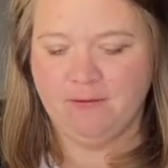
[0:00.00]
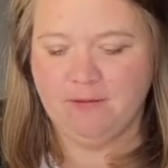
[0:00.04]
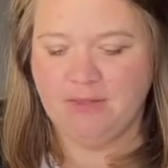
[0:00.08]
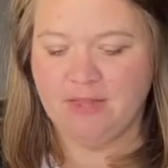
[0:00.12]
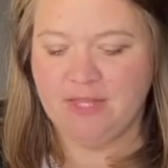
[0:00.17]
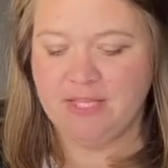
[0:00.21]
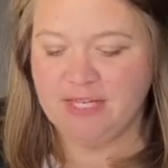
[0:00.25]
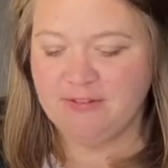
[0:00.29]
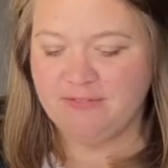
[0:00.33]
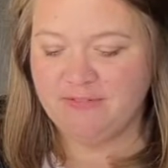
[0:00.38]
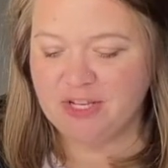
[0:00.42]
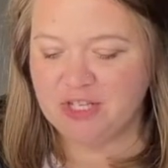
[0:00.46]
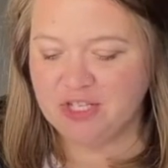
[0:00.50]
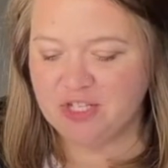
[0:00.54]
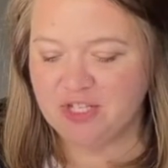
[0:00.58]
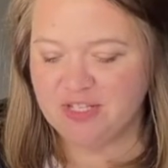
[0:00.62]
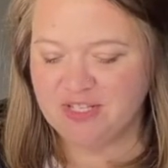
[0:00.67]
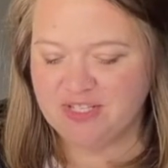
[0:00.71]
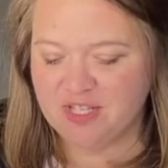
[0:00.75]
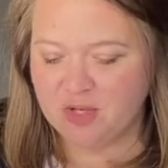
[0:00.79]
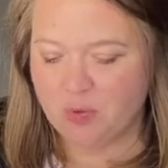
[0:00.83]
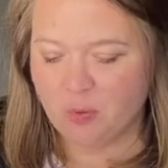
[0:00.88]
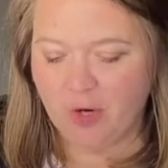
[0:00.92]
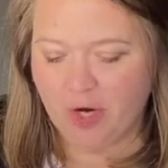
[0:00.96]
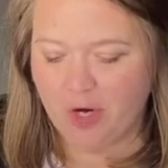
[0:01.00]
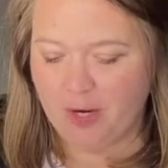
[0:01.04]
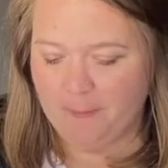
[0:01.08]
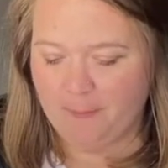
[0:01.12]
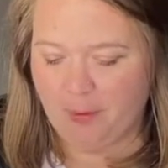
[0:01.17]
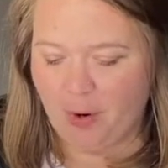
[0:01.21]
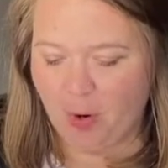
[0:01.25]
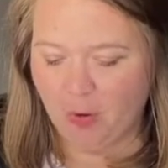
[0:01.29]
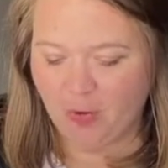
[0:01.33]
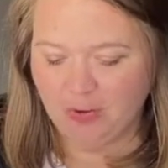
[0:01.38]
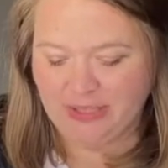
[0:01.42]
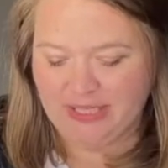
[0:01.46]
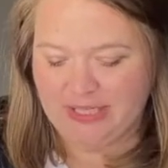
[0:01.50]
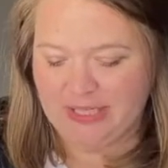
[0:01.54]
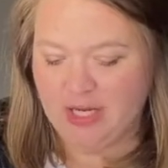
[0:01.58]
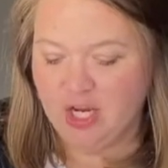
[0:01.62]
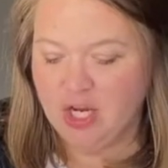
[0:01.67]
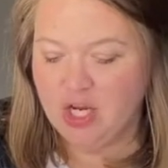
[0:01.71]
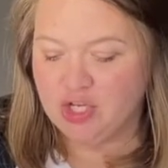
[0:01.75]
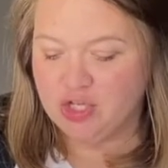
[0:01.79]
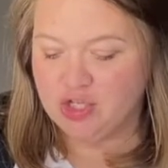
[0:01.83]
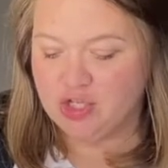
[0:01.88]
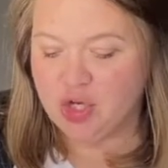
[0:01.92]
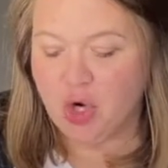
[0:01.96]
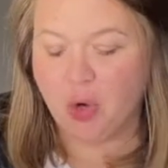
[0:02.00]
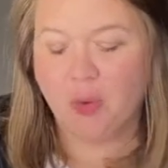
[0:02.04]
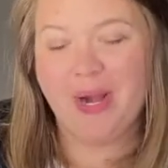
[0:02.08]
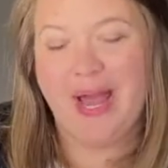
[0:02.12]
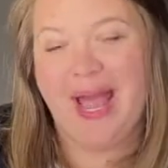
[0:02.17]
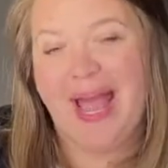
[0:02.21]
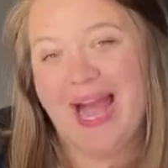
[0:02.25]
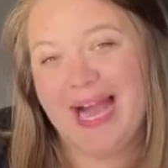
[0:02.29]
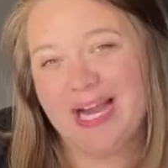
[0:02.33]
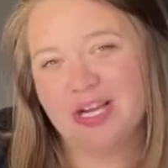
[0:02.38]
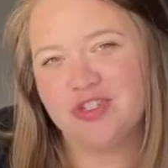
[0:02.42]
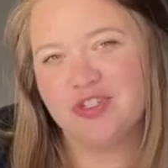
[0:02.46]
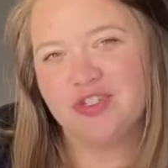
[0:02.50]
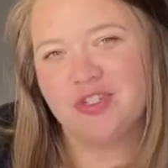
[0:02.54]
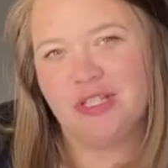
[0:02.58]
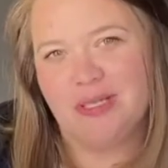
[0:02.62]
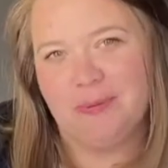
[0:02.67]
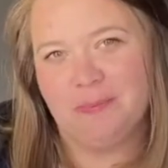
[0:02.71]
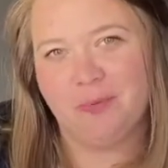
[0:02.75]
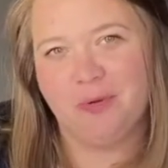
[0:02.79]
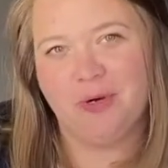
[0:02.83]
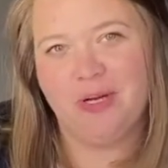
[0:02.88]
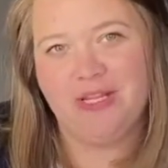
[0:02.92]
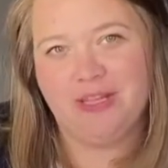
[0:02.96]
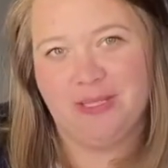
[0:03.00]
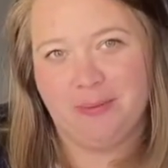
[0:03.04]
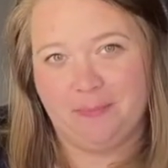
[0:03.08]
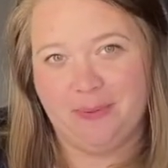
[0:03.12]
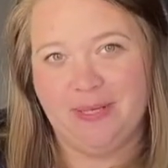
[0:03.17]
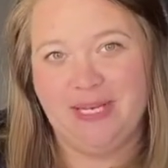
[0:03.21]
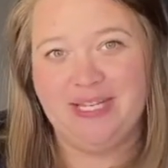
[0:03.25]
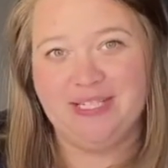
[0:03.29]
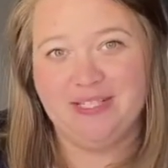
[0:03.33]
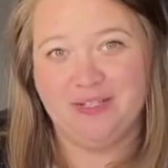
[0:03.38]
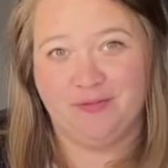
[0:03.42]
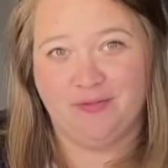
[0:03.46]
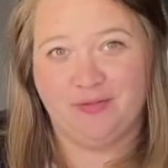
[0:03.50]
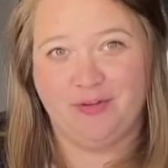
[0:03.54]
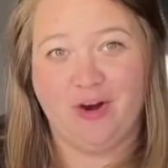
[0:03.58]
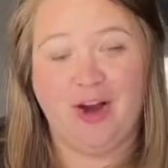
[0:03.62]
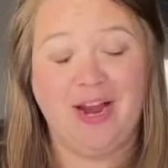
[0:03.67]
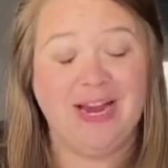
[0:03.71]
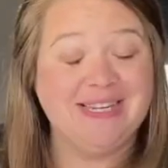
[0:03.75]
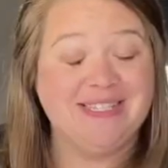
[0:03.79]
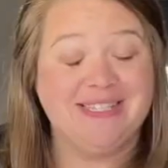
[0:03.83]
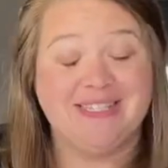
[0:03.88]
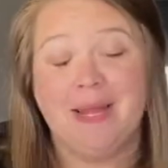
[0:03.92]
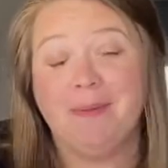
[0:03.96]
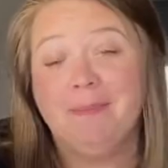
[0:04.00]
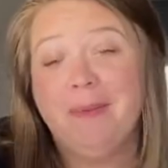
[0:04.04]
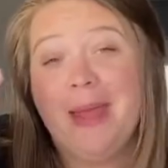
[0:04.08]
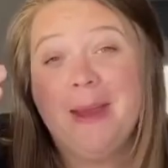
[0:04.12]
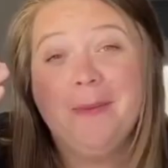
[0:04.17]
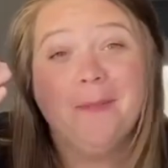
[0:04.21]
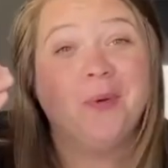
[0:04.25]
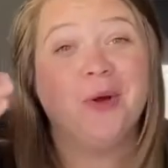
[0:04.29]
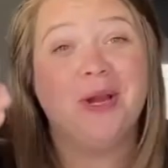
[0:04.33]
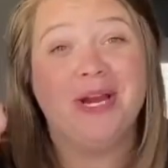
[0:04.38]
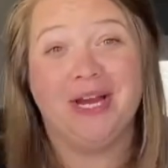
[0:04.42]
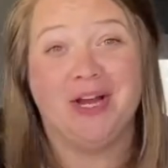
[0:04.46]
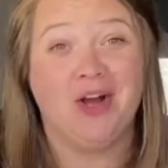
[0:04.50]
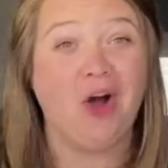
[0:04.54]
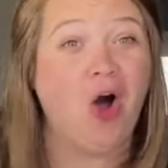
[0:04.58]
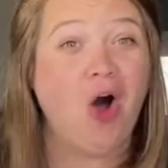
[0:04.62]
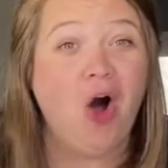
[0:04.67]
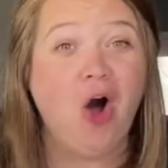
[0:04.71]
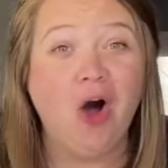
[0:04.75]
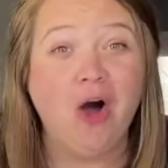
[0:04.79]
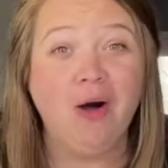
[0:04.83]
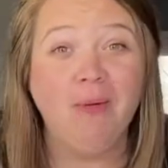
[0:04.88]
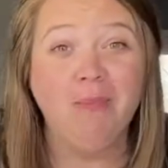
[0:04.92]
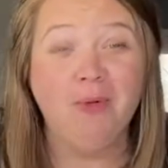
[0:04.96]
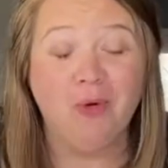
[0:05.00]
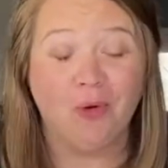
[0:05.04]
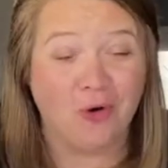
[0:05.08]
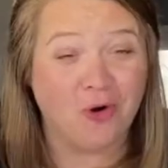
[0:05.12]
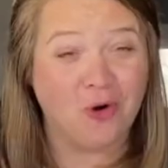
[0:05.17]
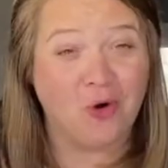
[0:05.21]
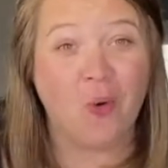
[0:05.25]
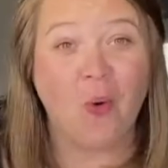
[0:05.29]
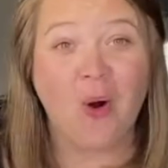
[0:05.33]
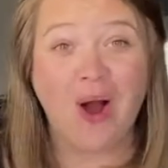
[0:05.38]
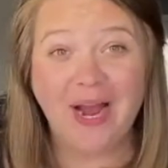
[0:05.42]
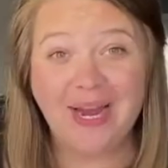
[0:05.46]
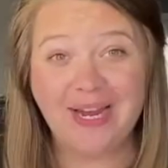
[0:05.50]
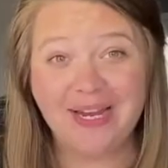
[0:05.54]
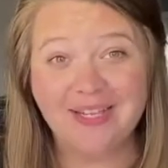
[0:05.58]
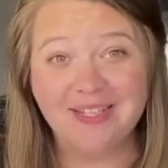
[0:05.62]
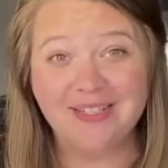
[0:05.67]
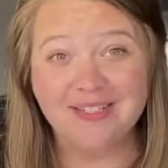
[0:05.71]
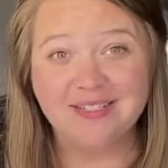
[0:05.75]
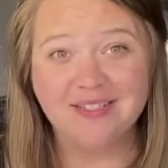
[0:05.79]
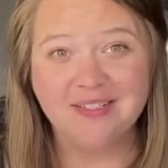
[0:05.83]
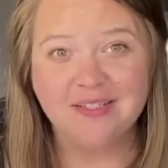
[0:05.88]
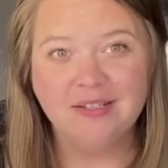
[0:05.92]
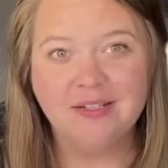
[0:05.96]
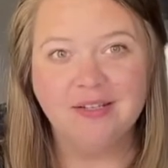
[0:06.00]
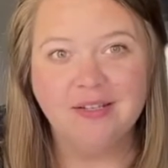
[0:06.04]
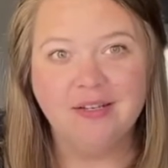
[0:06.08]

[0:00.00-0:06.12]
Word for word: The divisions that we're upholding don't actually bring the peace of Christ. They may bring calm or quiet.